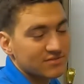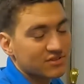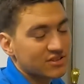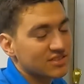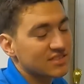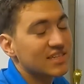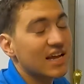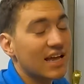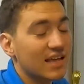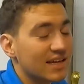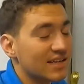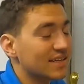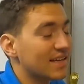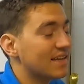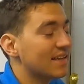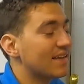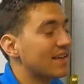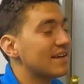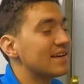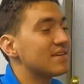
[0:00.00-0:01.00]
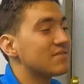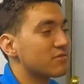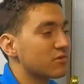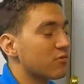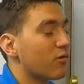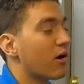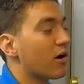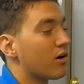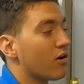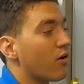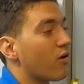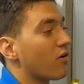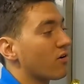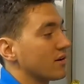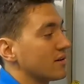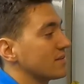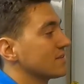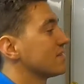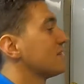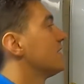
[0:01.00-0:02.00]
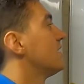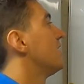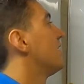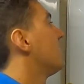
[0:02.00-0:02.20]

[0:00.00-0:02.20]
first day, like they didn't require a harness,